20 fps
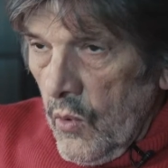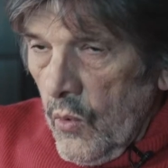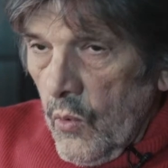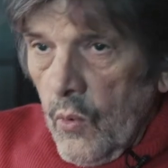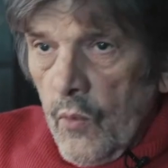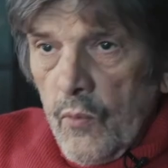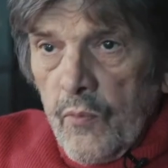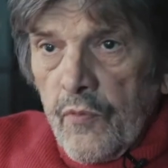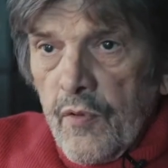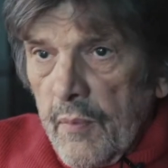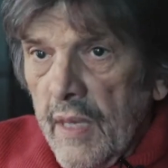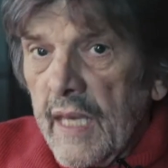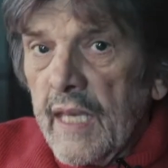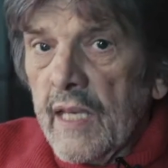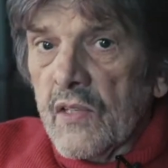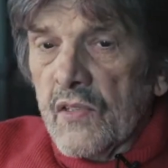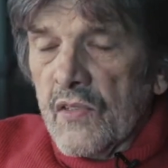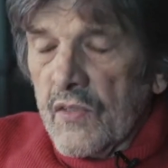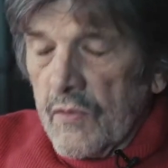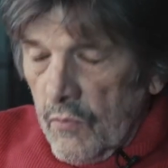who for me
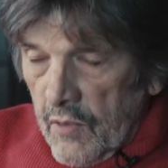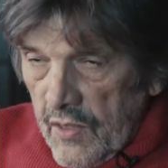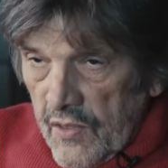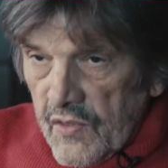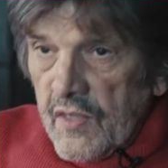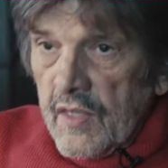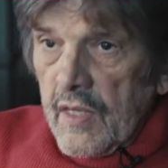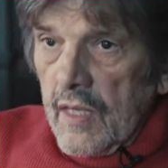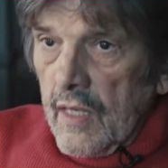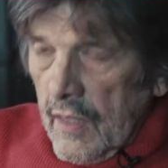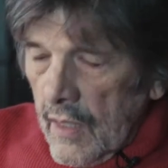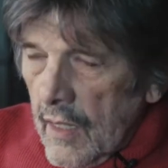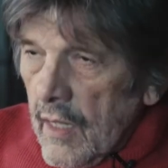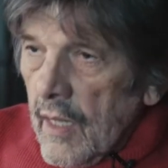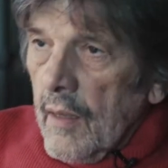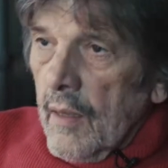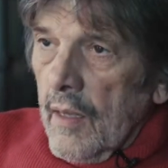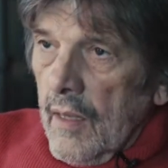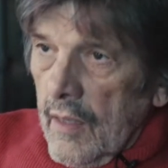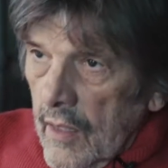was the
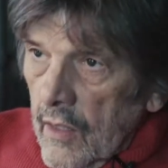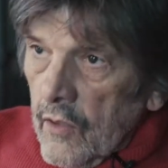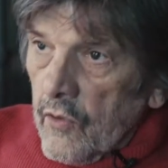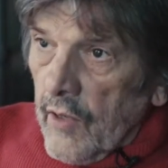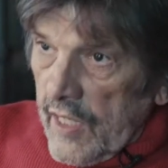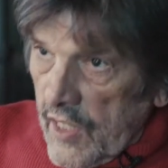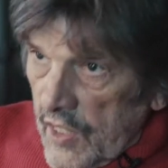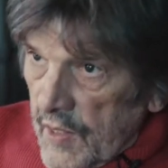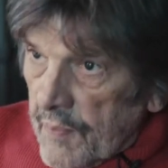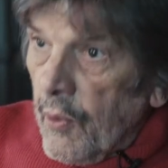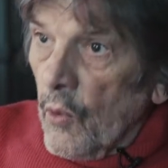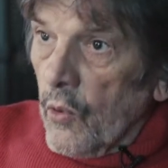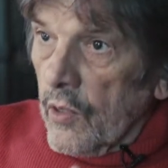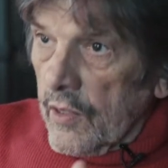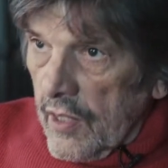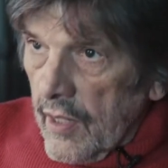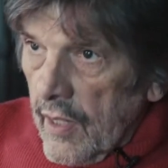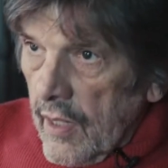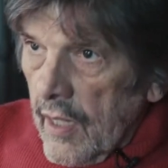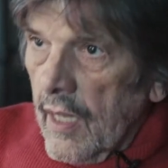greatest
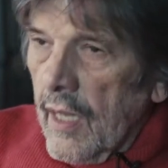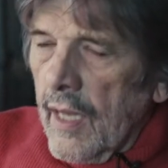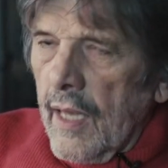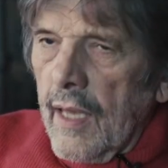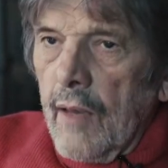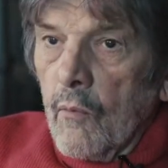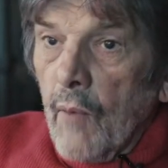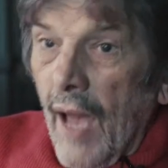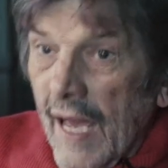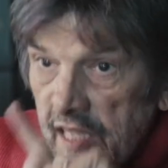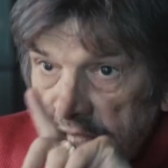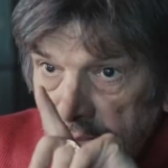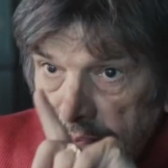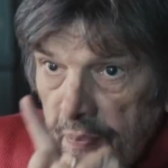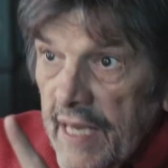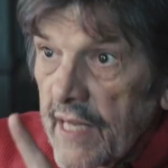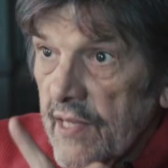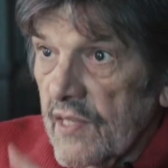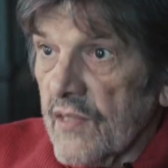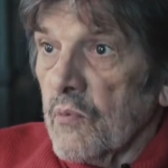poet, at his
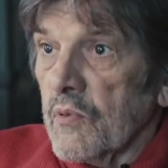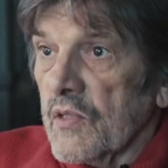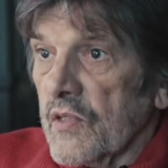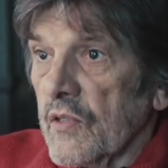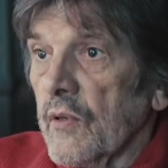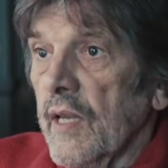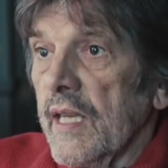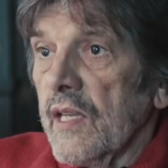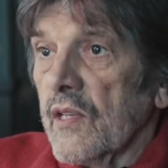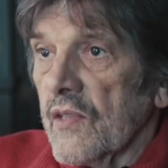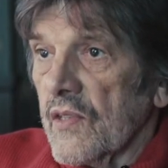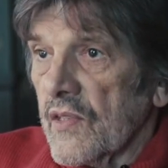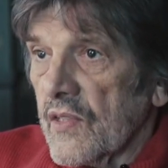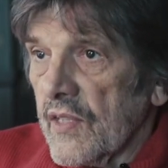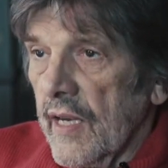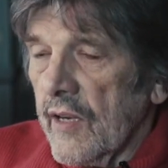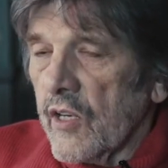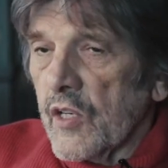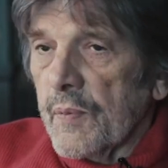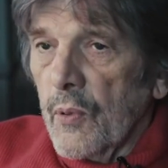best, was the greatest
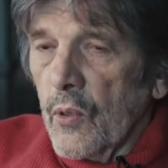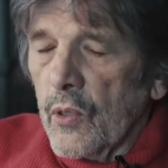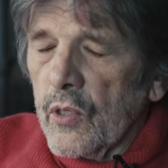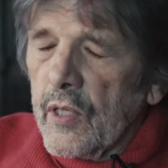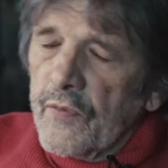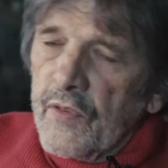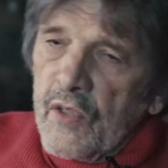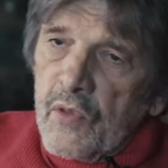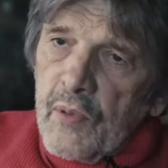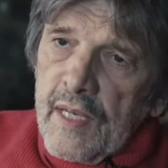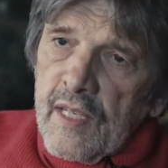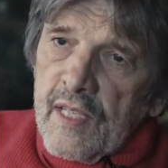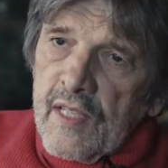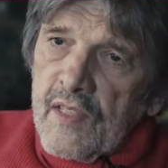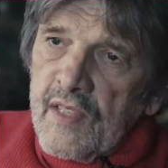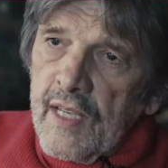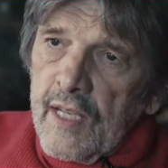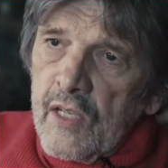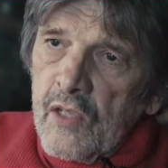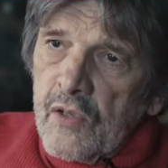Irish poet of the 20th
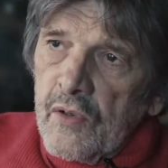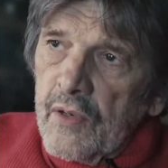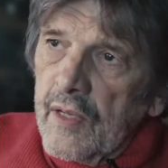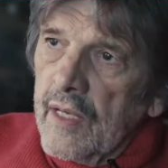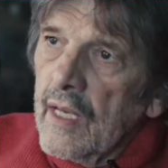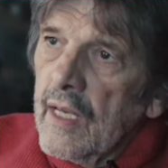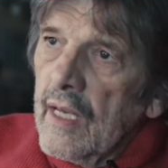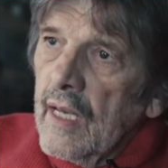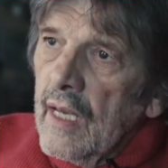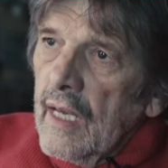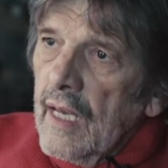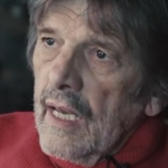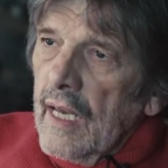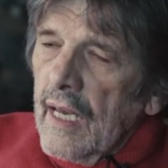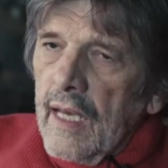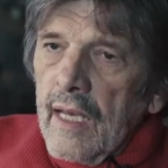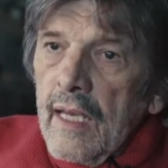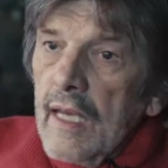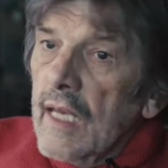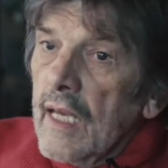century.
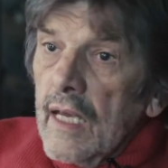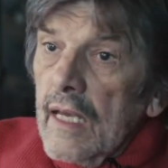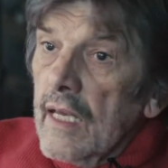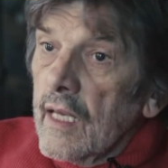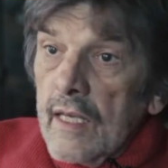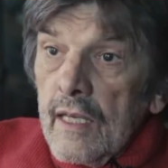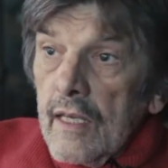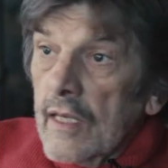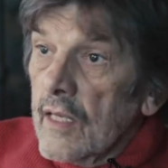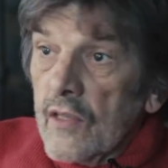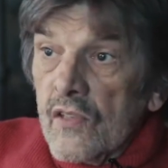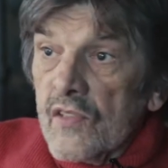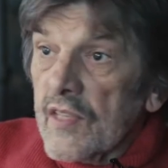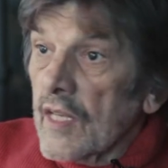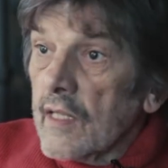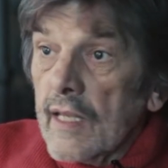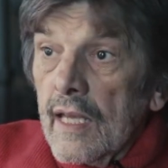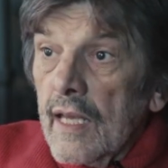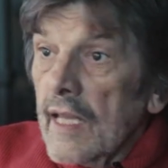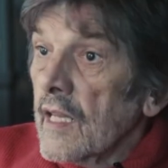He
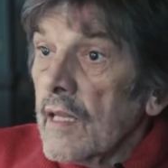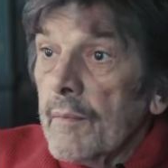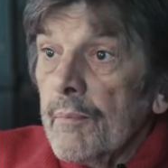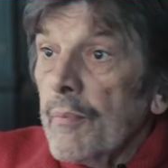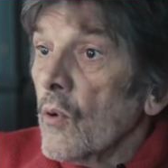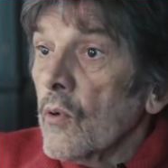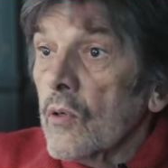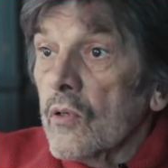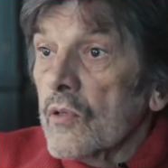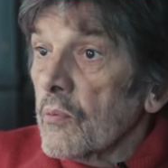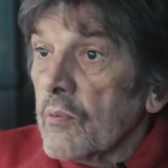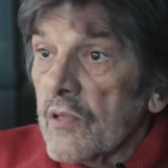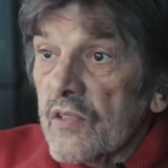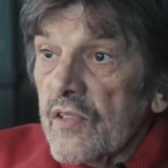said any poet